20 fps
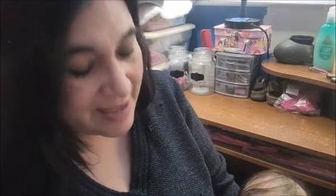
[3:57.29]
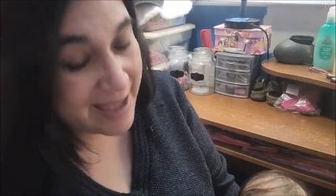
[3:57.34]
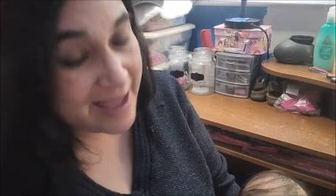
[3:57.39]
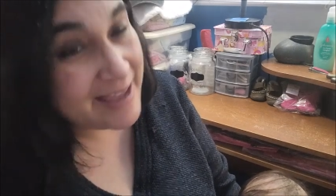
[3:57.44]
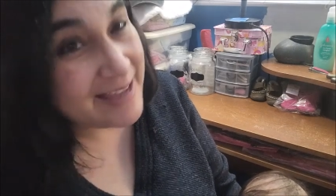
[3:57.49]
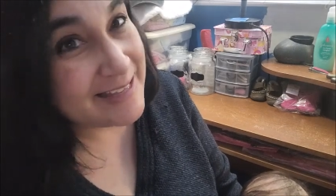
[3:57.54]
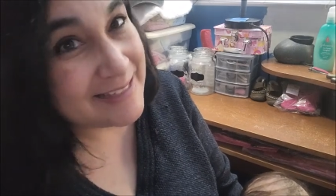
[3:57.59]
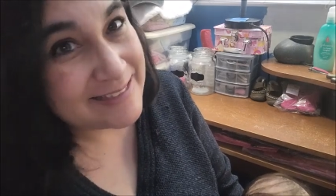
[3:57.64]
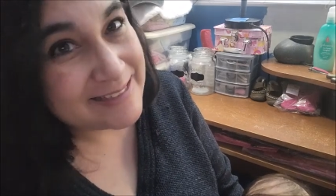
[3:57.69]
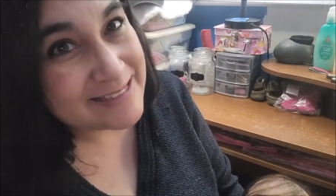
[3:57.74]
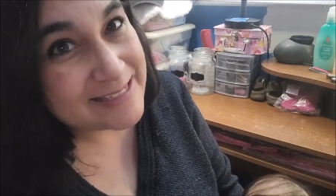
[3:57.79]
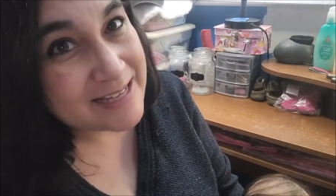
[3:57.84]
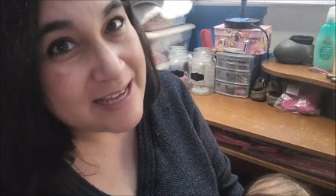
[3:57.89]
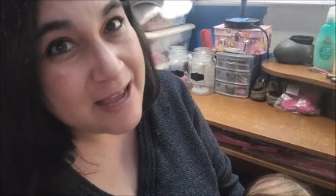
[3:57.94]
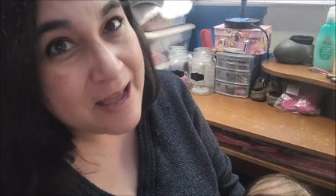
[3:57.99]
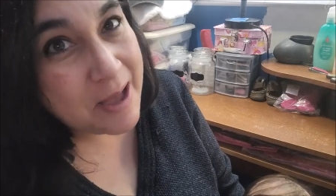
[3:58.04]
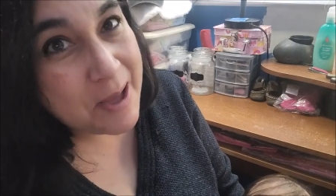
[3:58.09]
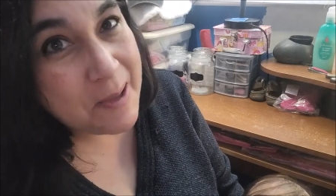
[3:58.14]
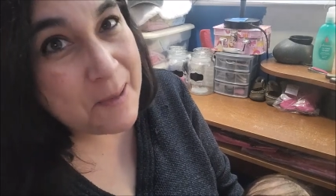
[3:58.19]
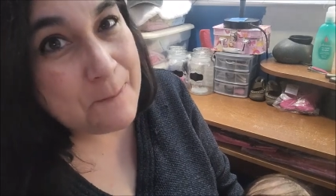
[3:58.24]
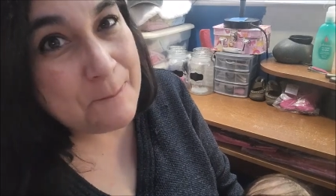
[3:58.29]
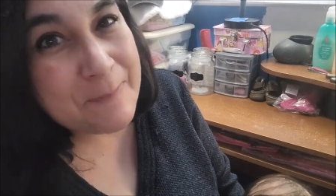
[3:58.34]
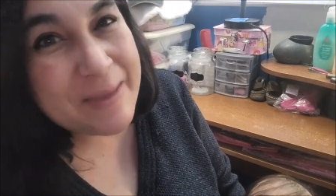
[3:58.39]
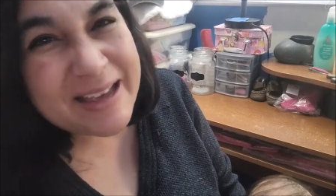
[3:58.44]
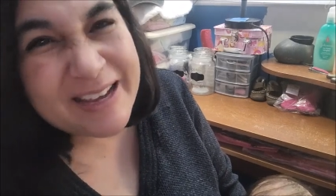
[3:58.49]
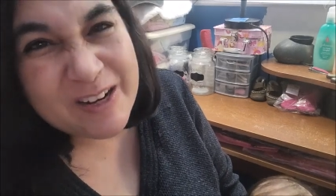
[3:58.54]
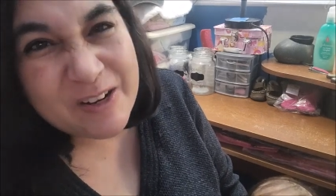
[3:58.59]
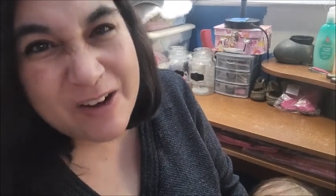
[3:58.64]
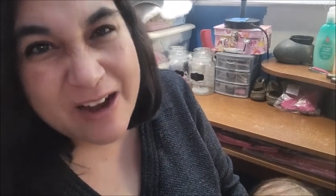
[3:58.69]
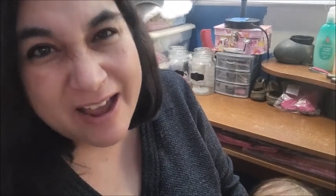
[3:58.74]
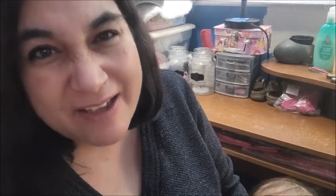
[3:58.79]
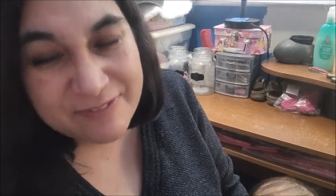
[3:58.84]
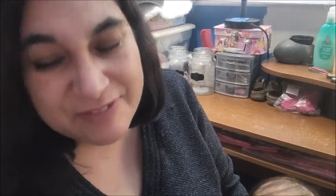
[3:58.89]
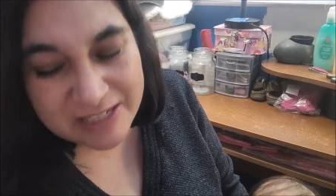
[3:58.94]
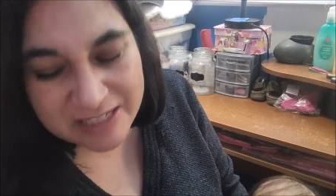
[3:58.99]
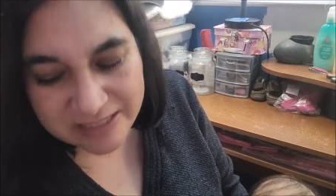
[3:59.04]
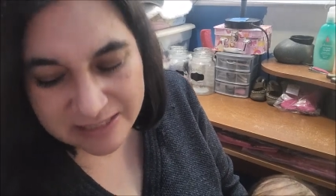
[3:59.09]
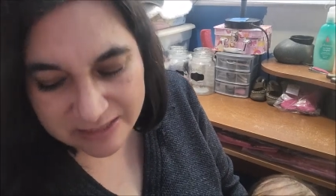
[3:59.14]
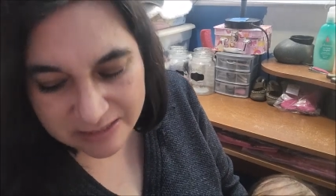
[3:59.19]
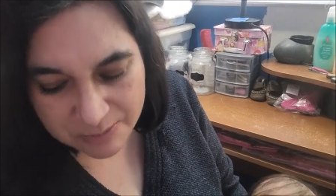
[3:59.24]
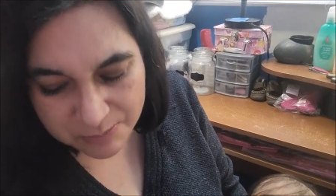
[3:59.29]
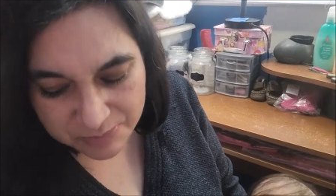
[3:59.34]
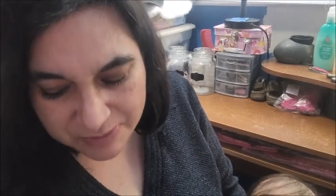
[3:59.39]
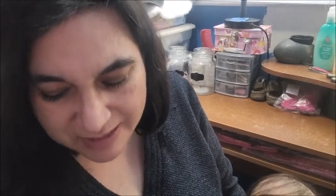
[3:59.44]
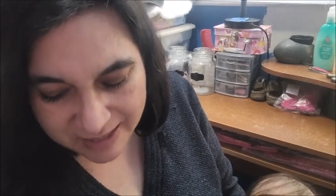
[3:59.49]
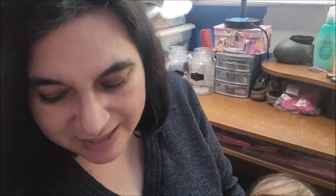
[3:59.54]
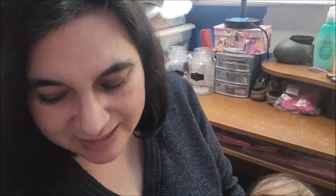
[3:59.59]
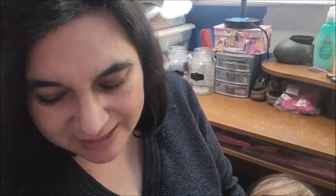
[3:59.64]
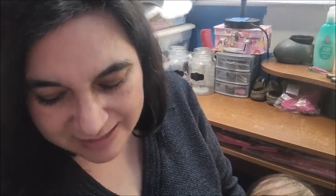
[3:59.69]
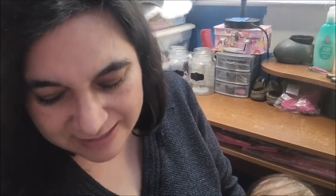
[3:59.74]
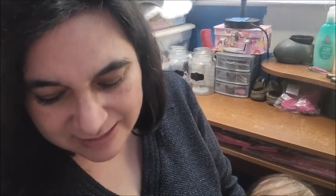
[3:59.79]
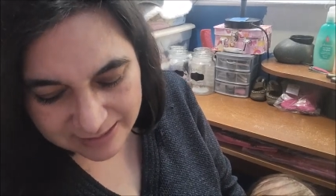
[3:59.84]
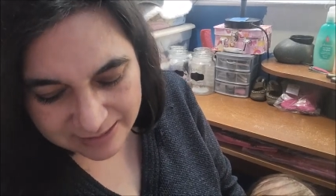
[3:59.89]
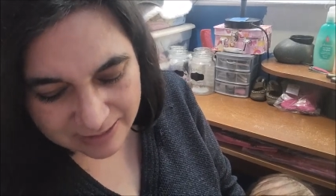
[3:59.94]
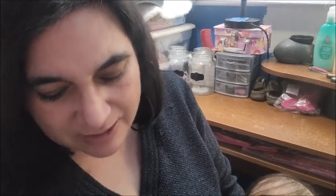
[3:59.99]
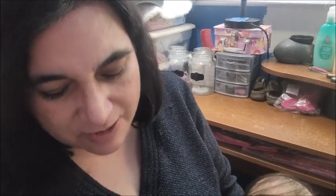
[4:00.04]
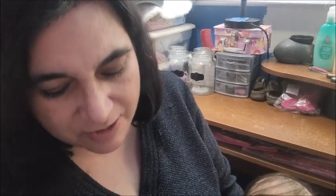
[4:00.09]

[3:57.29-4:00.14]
And my crafting supplies